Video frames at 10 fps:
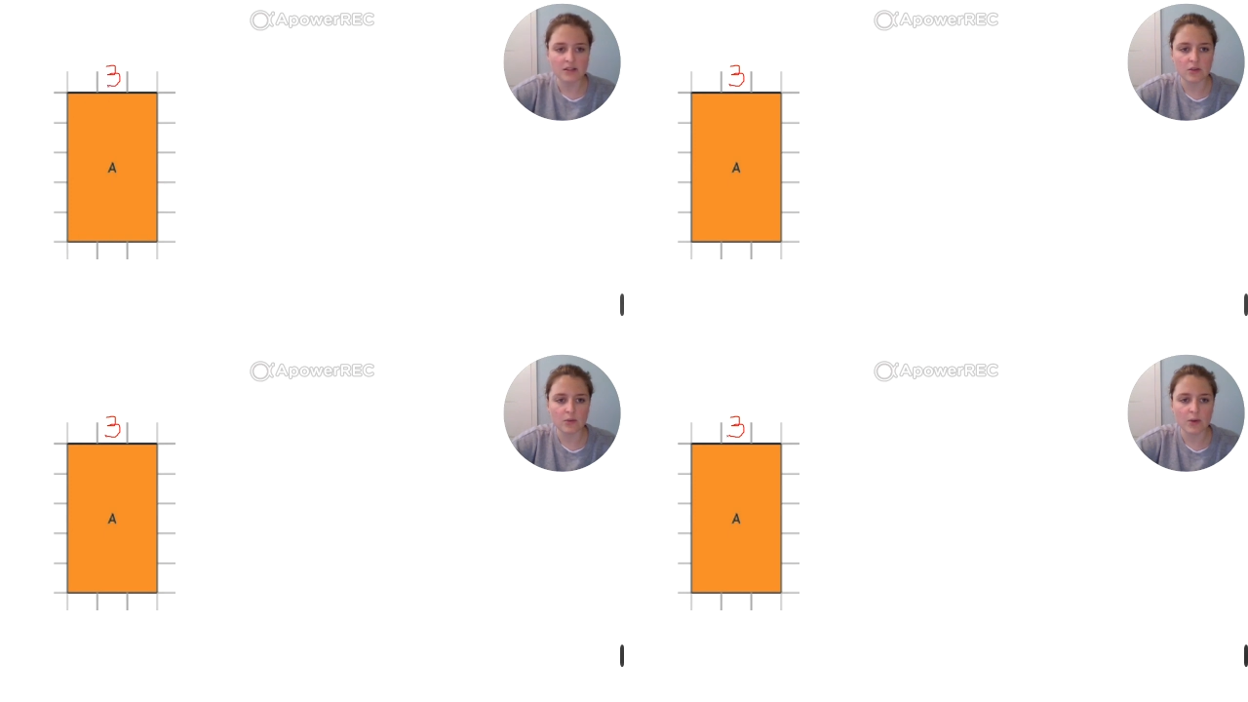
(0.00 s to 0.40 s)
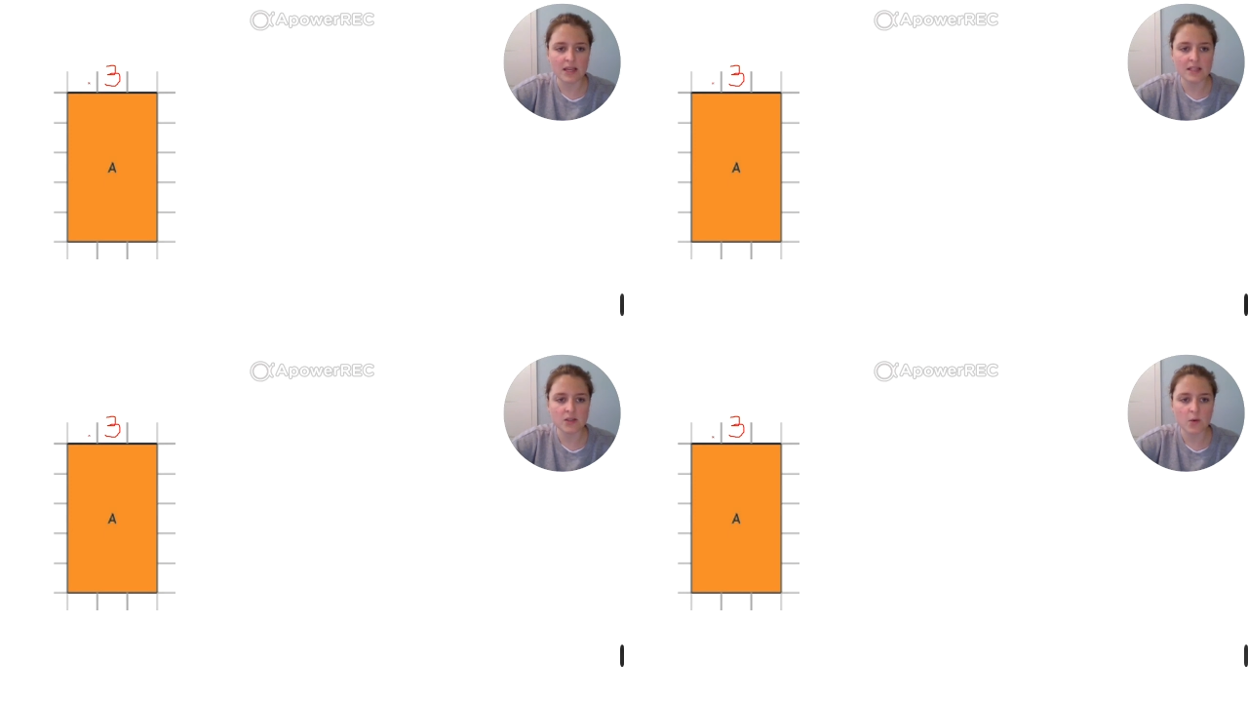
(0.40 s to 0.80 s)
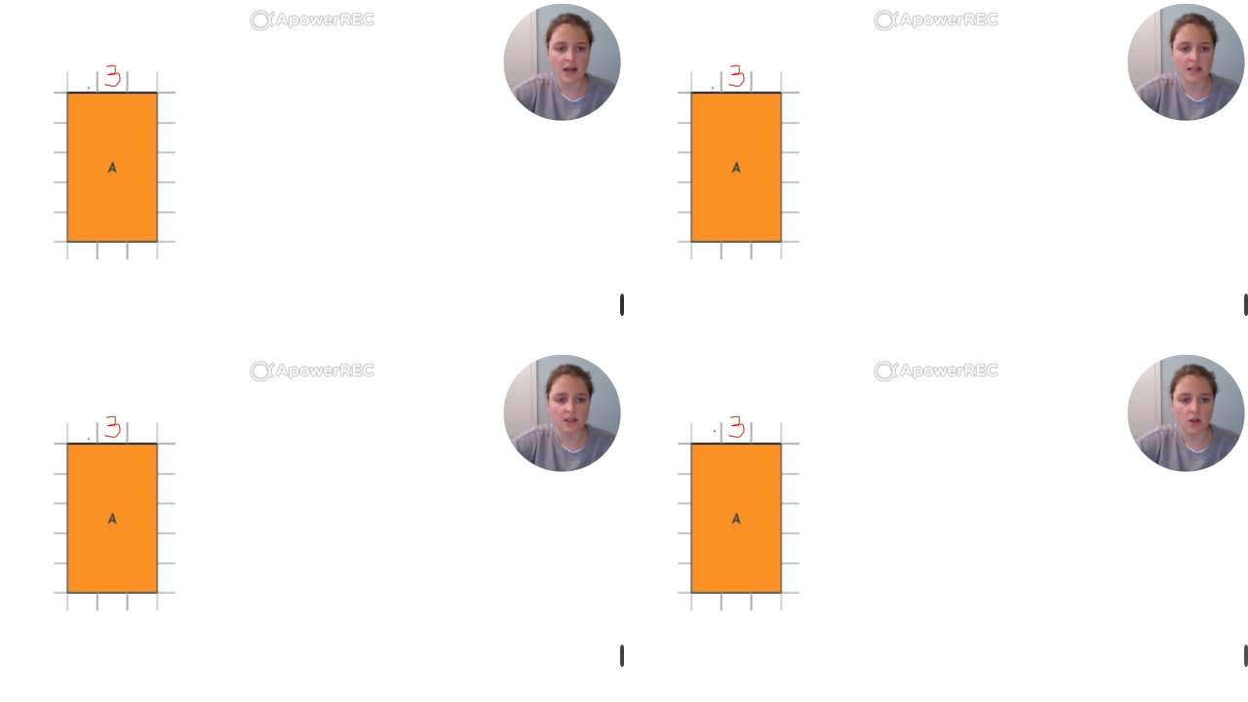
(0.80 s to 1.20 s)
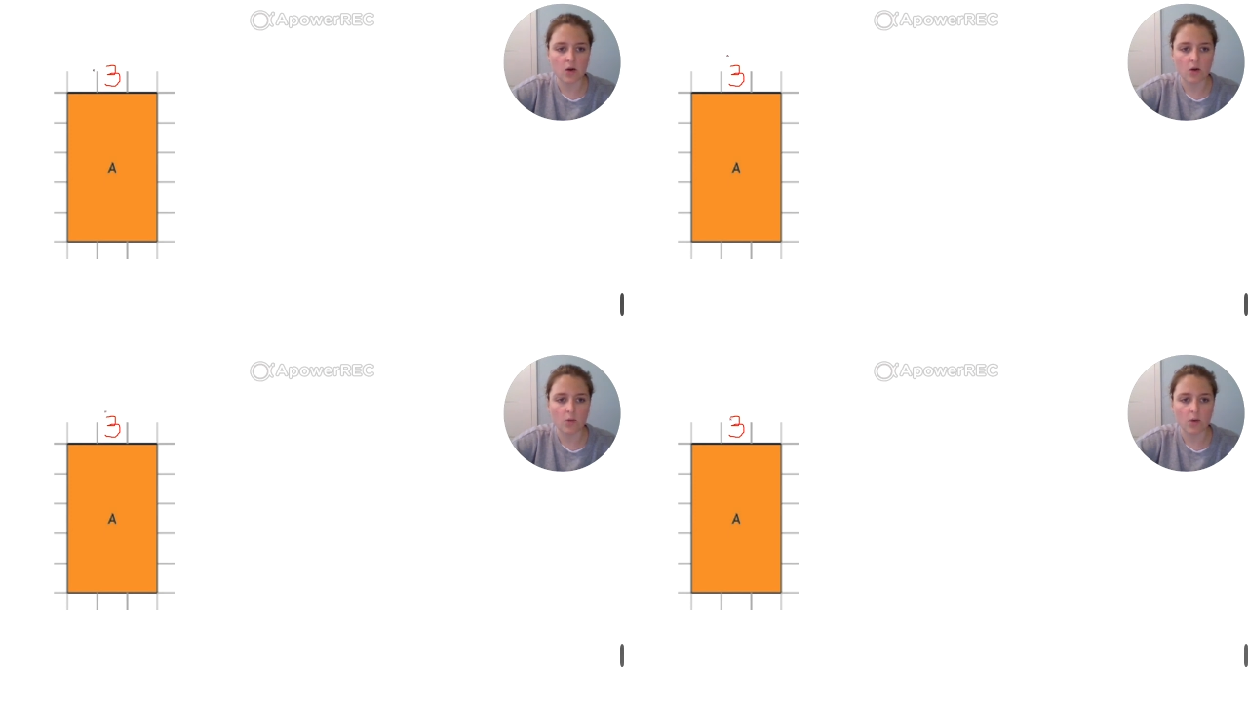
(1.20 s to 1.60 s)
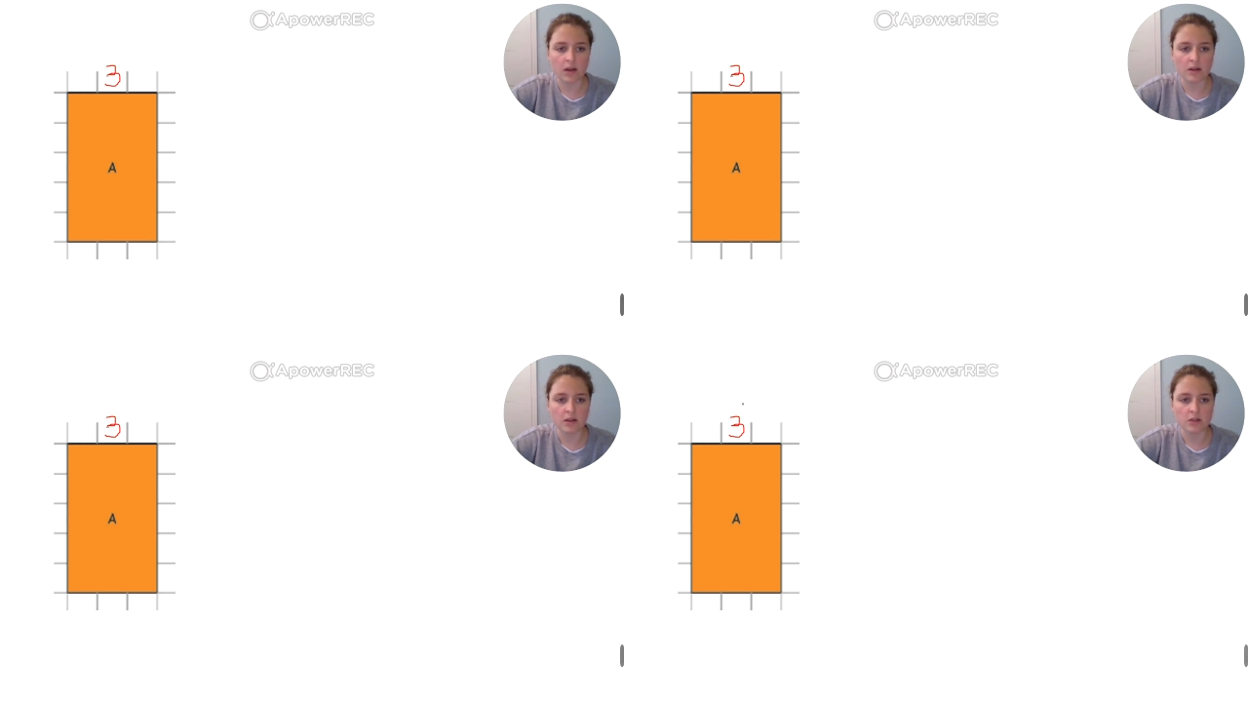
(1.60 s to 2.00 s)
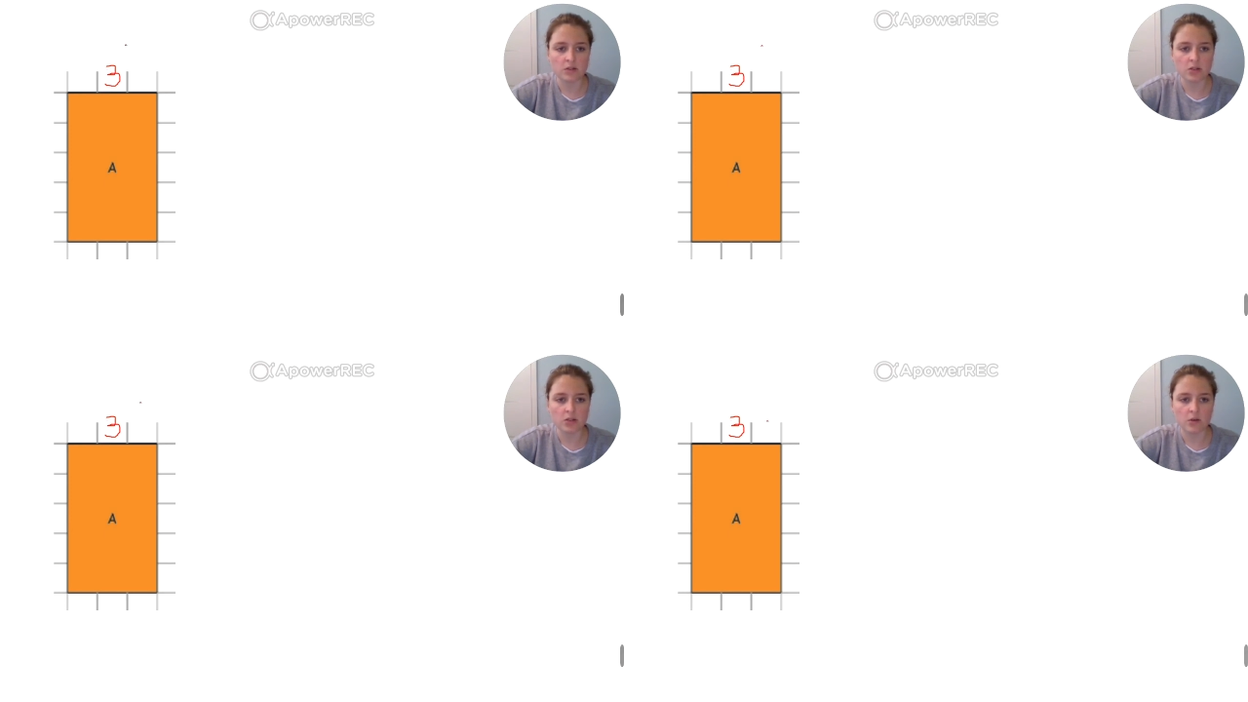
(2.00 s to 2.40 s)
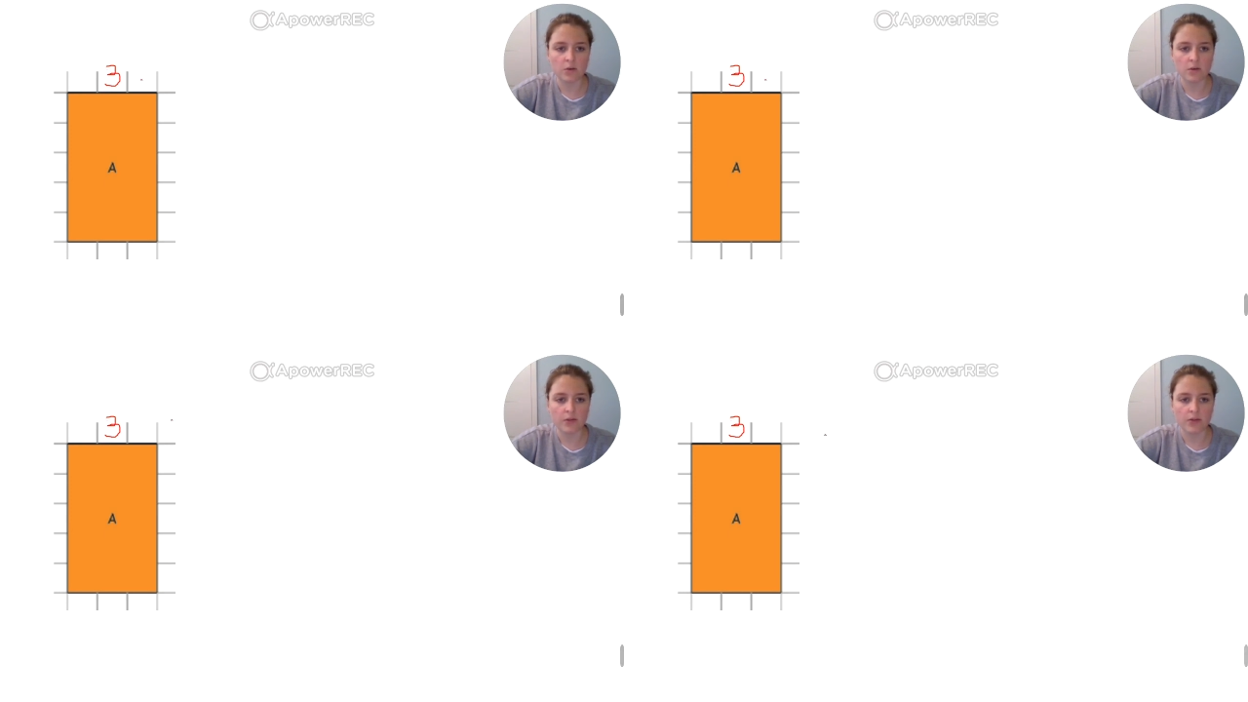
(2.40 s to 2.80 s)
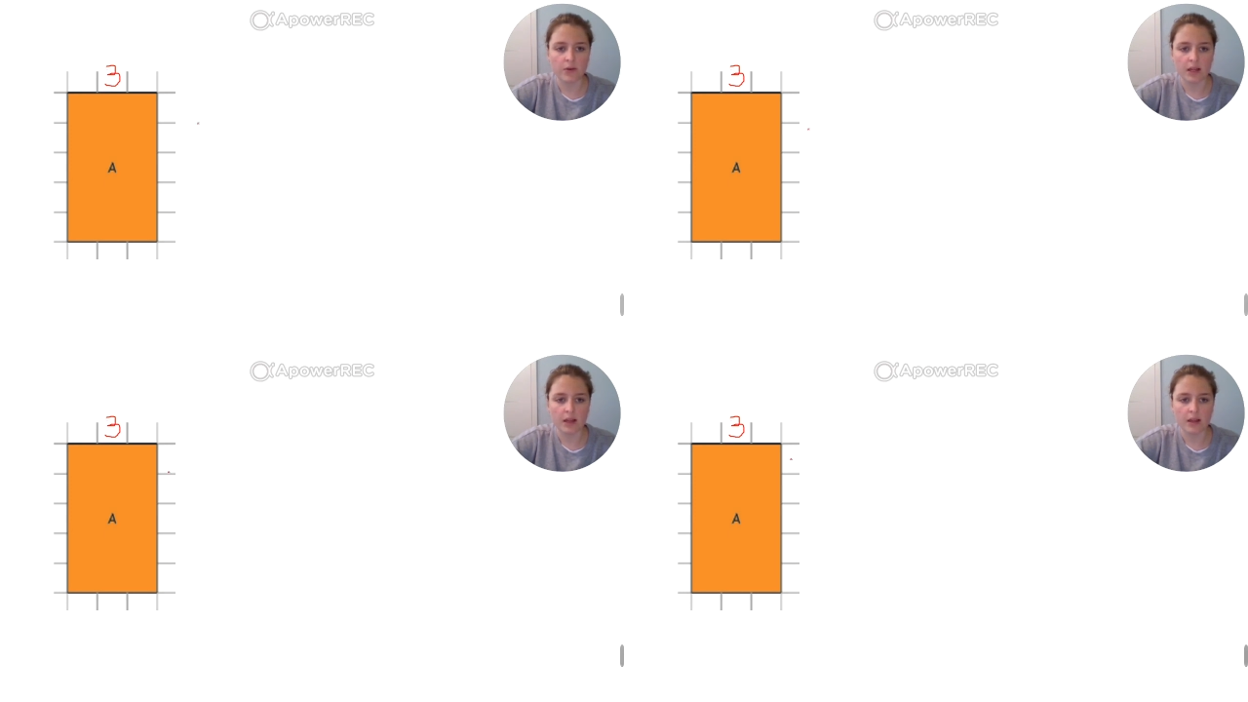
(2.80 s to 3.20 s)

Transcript: 3 squares long. 1, 2, 3.